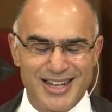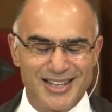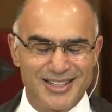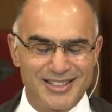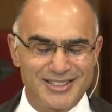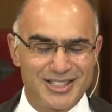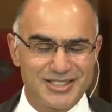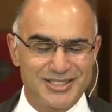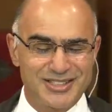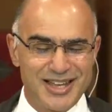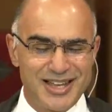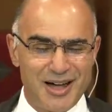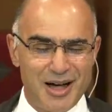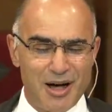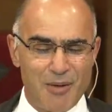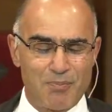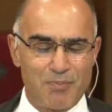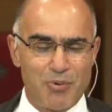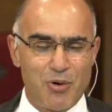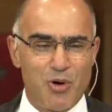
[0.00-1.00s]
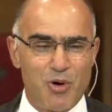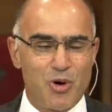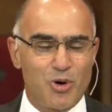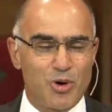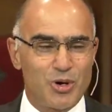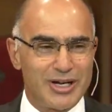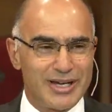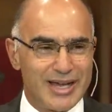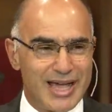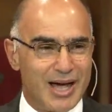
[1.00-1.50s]
just
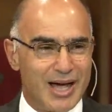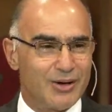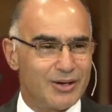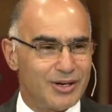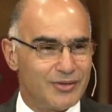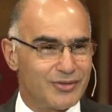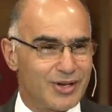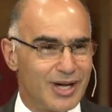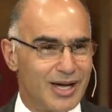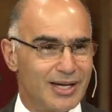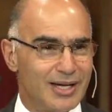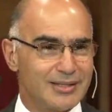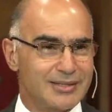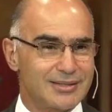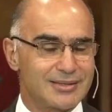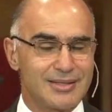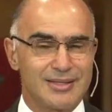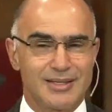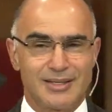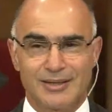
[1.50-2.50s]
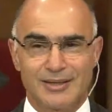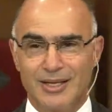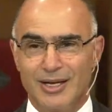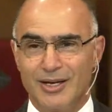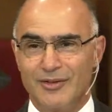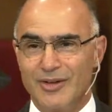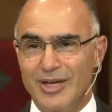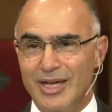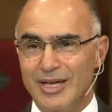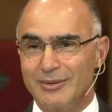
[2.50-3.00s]
pouring out of God's
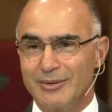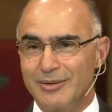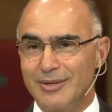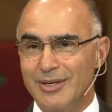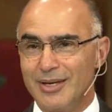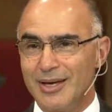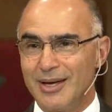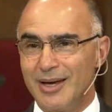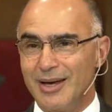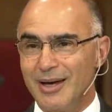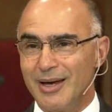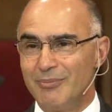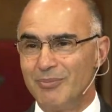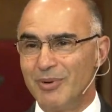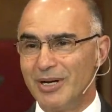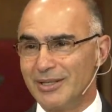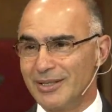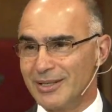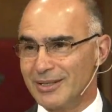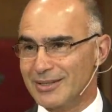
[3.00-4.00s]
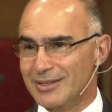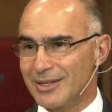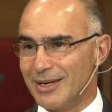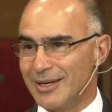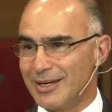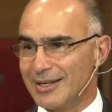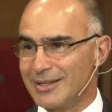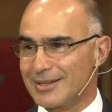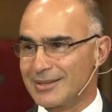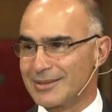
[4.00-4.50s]
love and abundance
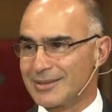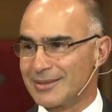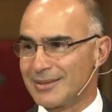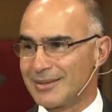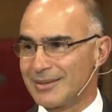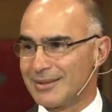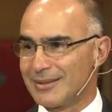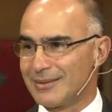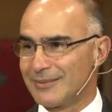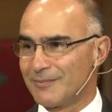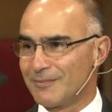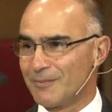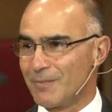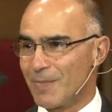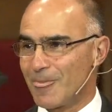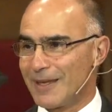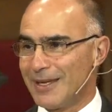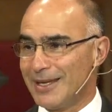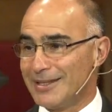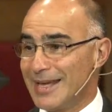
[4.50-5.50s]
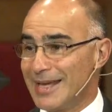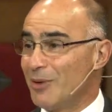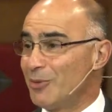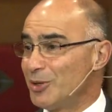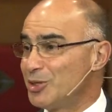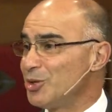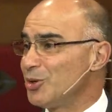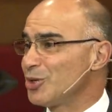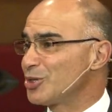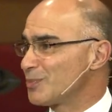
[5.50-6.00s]
on us. Is that
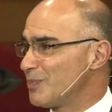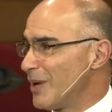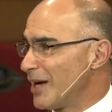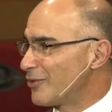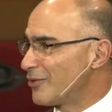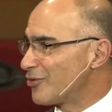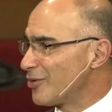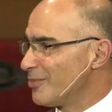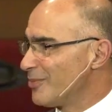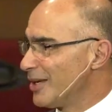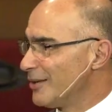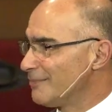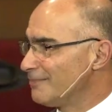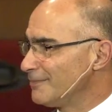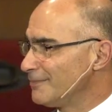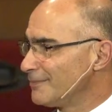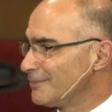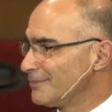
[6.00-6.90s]
what you expect from him?